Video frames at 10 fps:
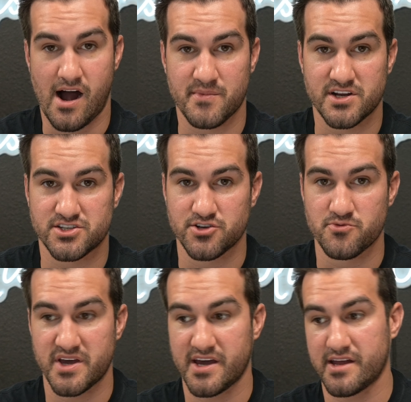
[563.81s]
I'm going to
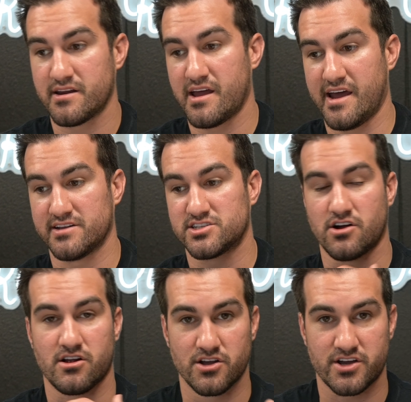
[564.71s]
zoom in and
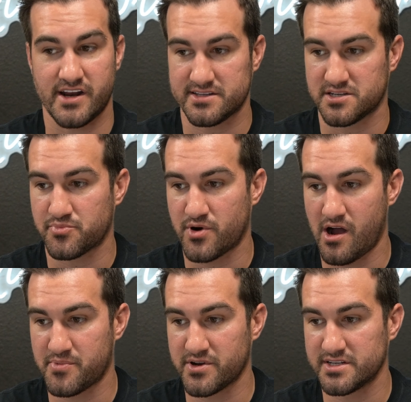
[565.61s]
start looking at some
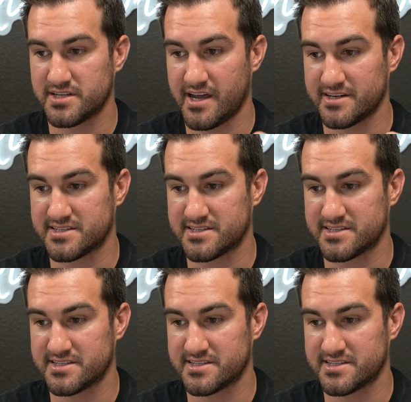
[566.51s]
properties and